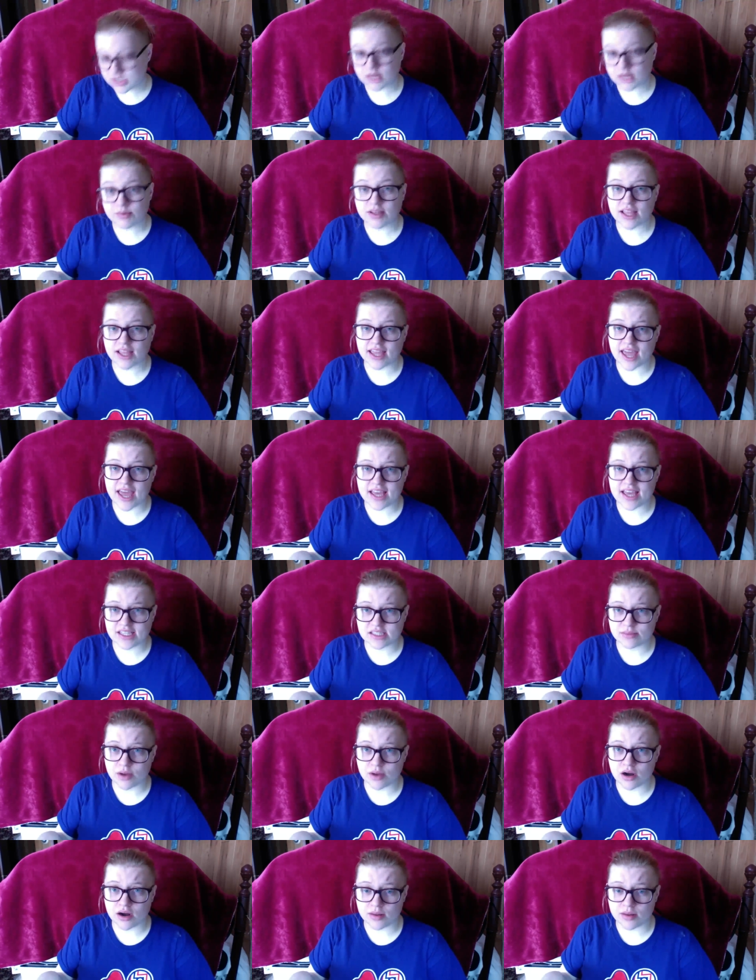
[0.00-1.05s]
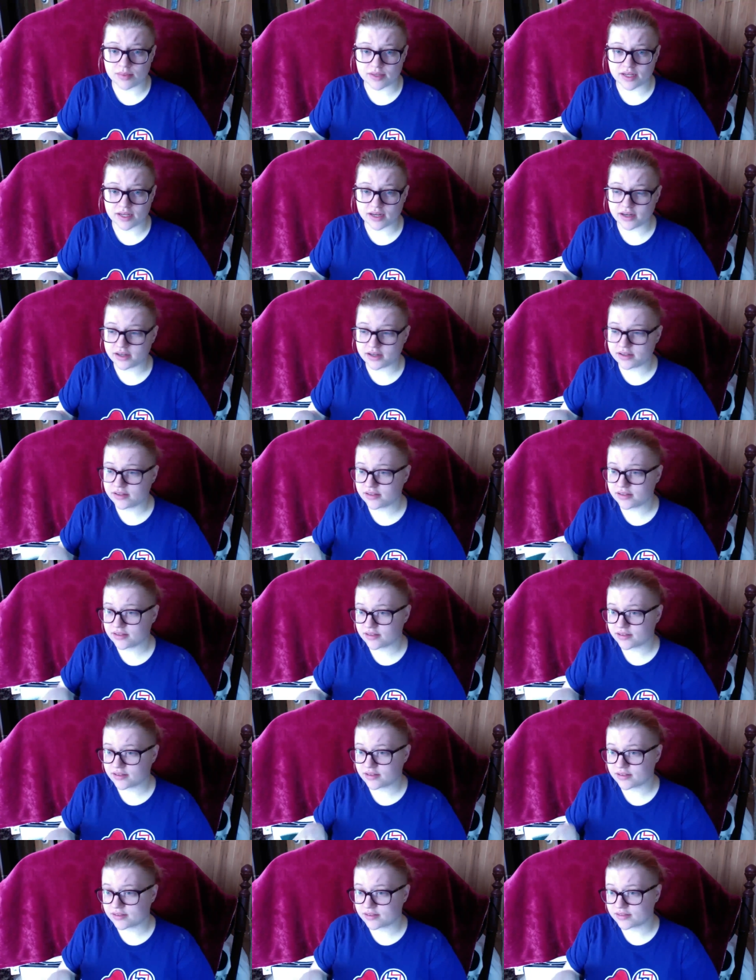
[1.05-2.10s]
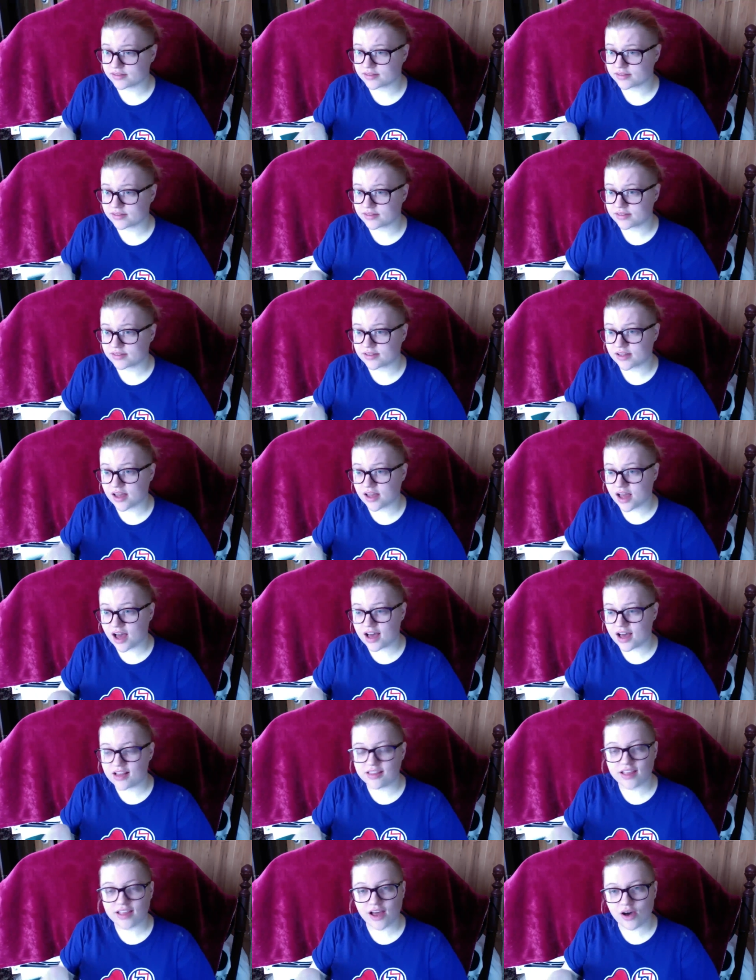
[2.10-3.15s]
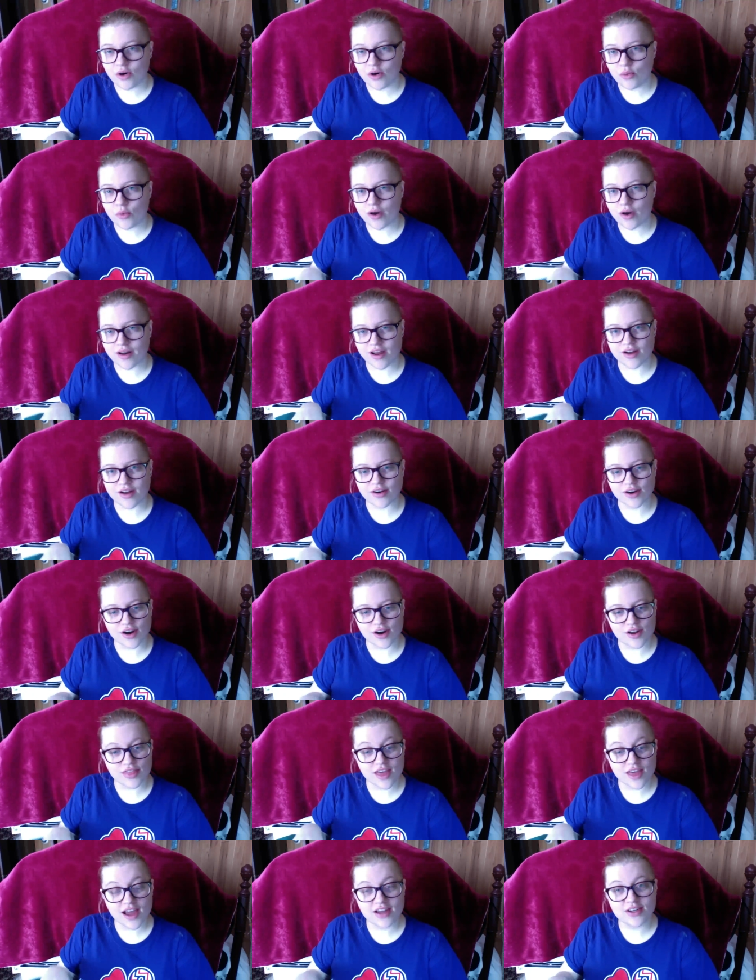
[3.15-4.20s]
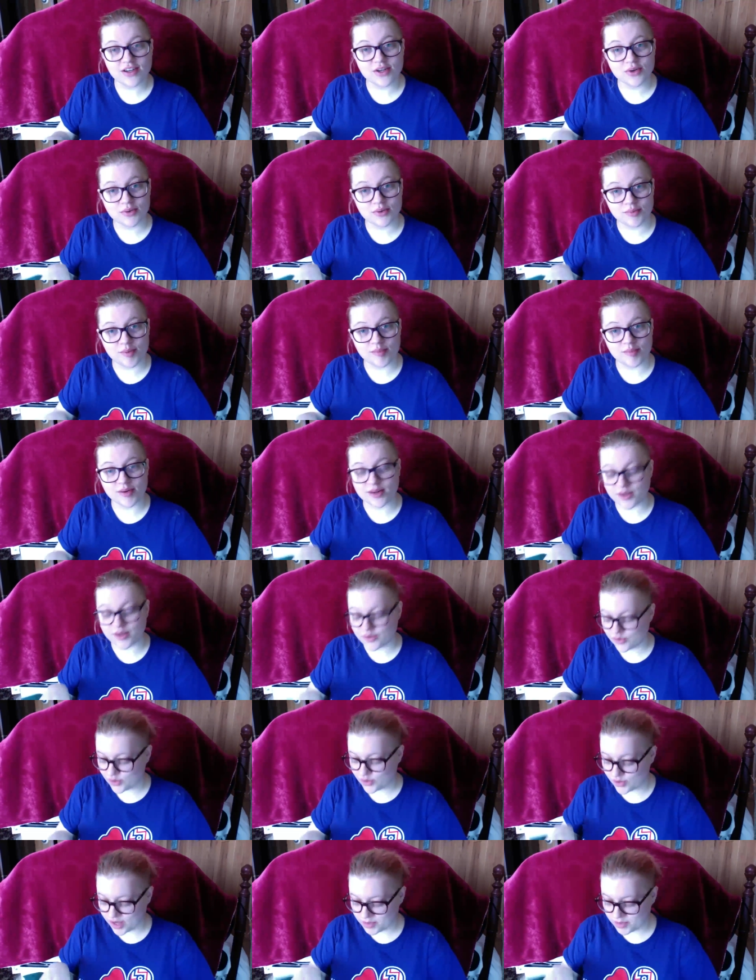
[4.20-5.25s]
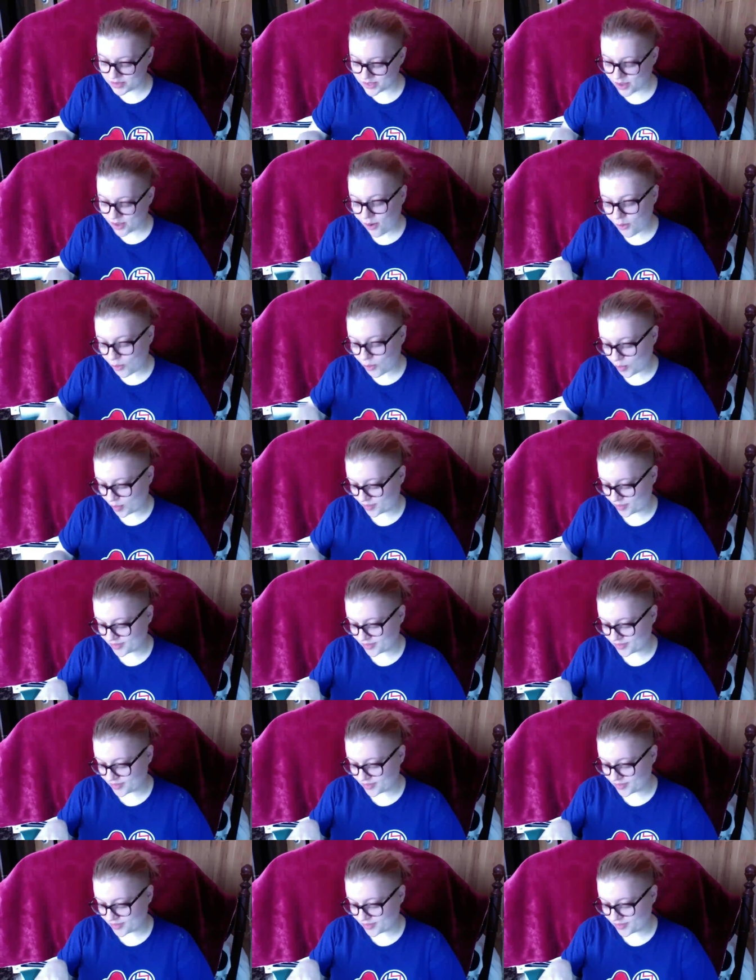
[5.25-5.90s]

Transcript: gonna be like ASMR up in here. Hello, what on earth? I do remember you. Your name is Hope.